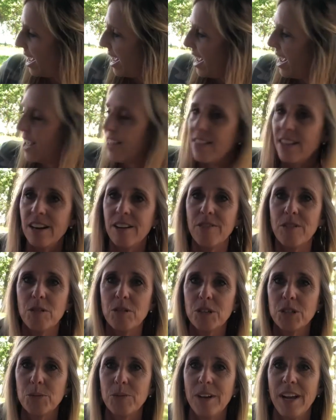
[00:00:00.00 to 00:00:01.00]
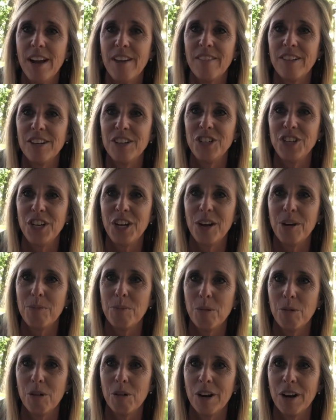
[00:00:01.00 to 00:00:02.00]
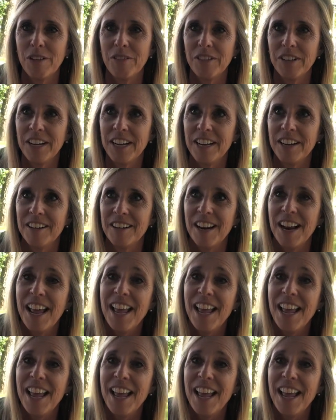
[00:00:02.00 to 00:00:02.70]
And then of course we have our Geo board over here